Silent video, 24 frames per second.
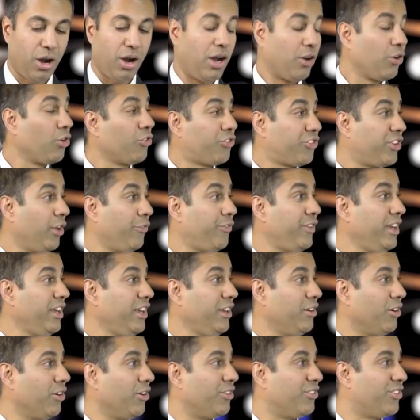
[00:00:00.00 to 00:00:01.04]
Are you
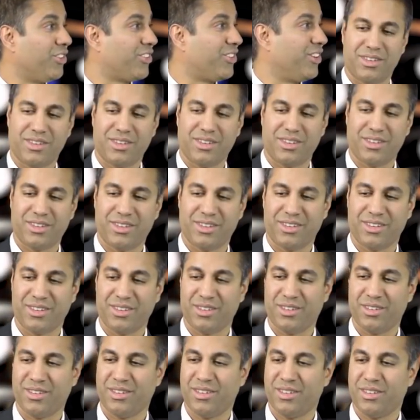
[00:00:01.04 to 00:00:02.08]
selfieing or just...
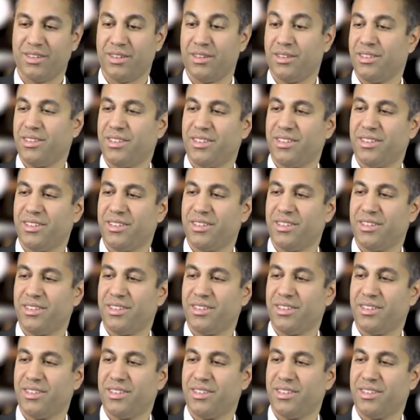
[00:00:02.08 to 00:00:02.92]
Hey, Mister